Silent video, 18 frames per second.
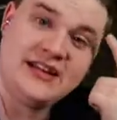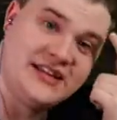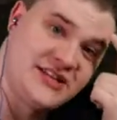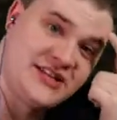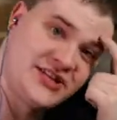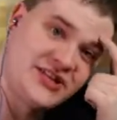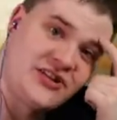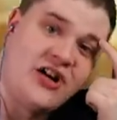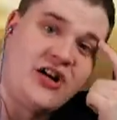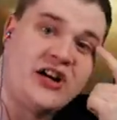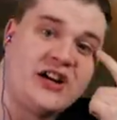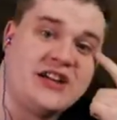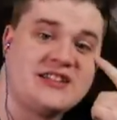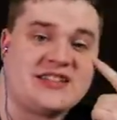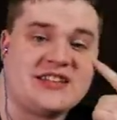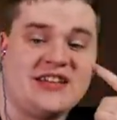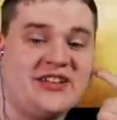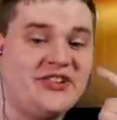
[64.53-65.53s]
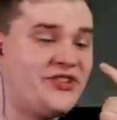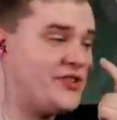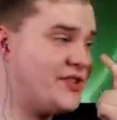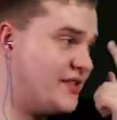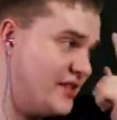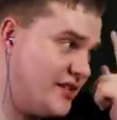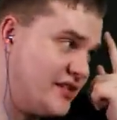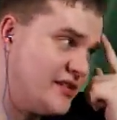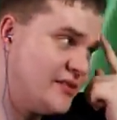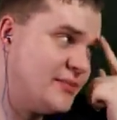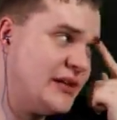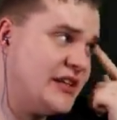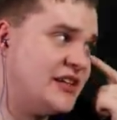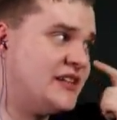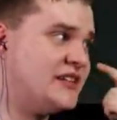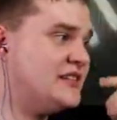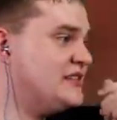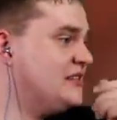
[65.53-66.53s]
His scar is healed a little
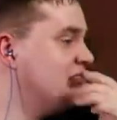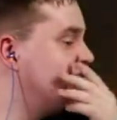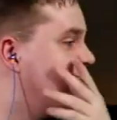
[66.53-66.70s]
bit.